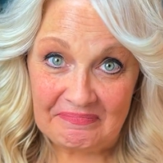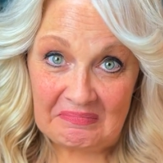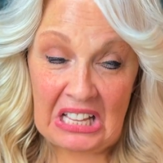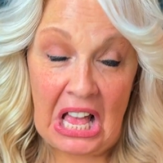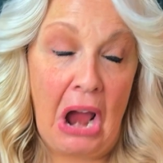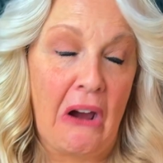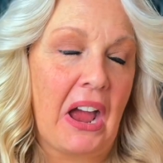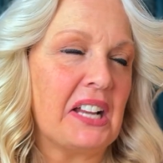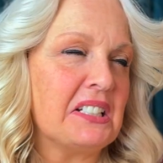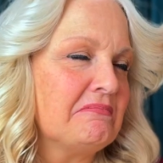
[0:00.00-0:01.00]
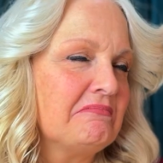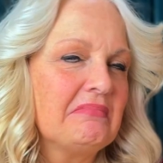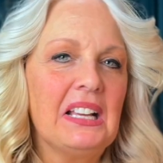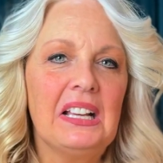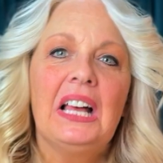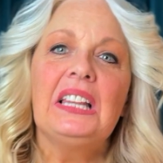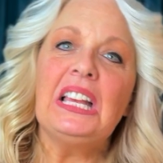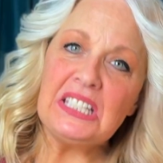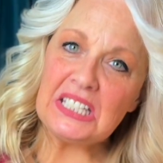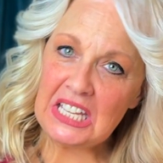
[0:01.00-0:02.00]
All right,
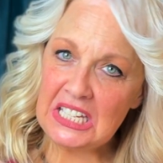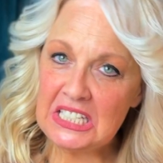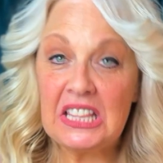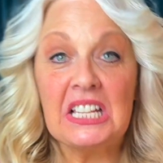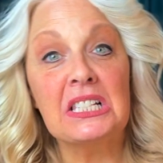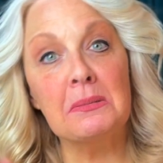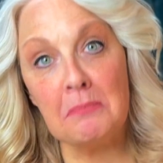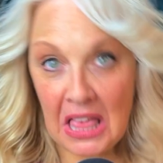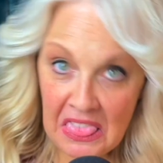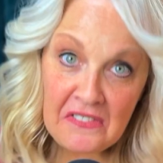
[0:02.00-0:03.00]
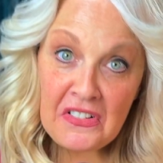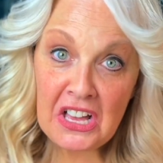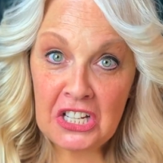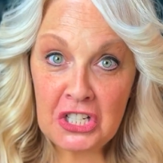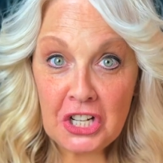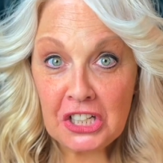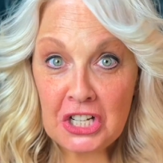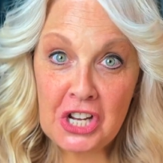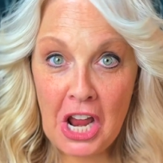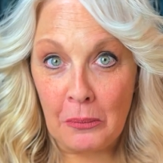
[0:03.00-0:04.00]
let's get to this motherfucking chitty
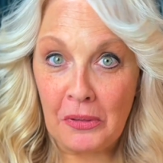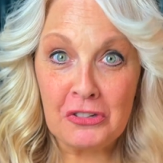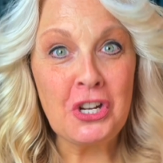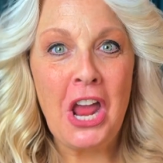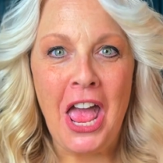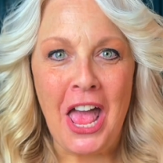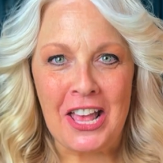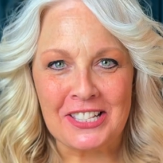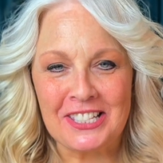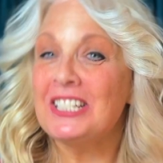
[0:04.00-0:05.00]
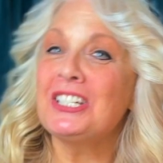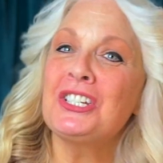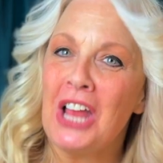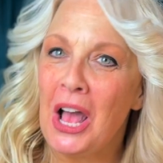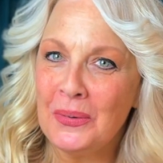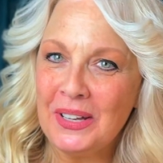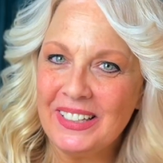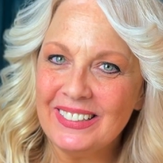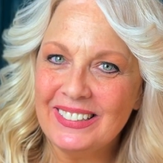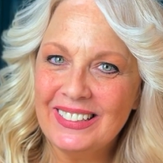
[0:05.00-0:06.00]
chat with Chaz, shall we?
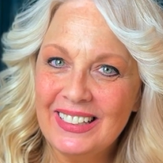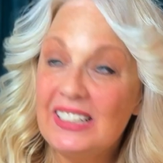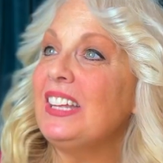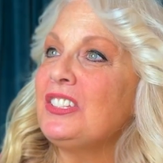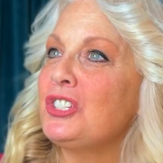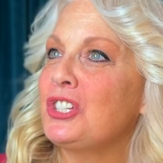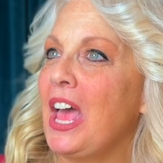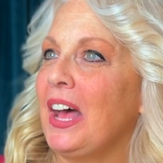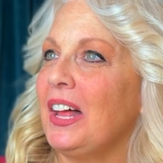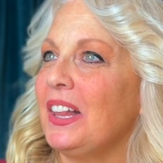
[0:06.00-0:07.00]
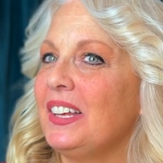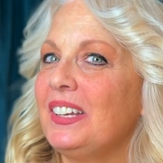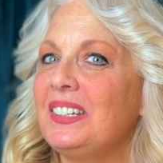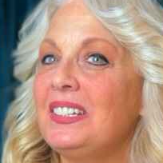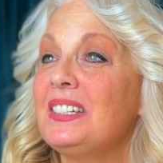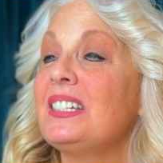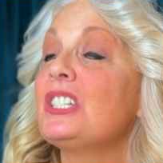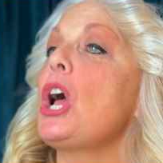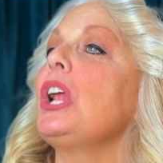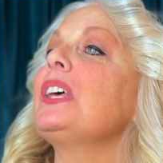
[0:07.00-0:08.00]
Let's shall.
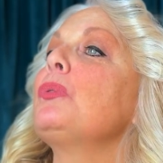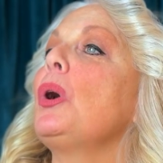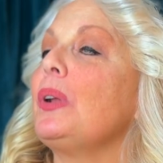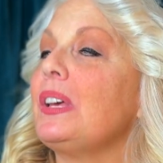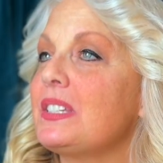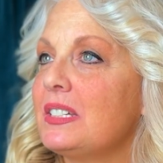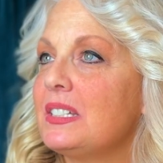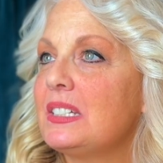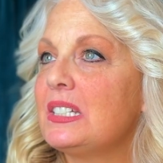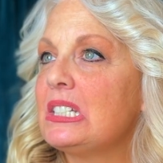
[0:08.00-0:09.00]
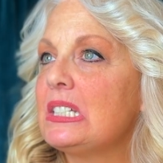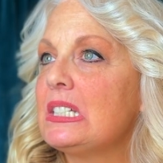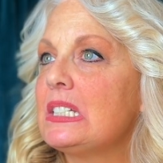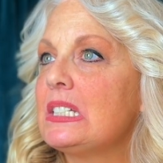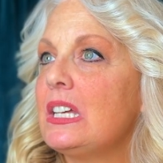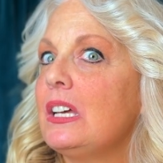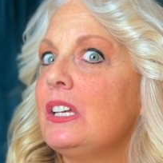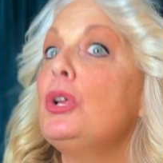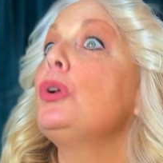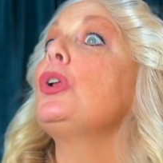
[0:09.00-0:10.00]
Darling, roll it.
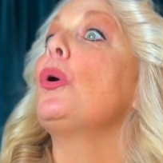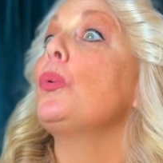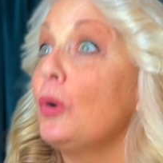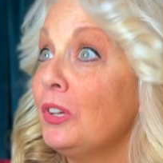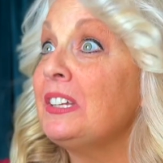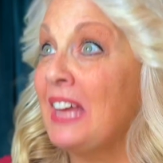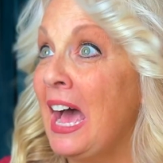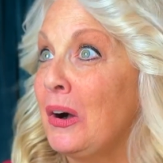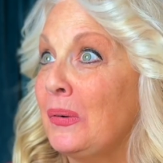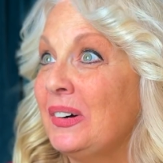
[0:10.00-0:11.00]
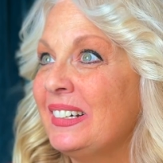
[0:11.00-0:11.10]
No, roll it now.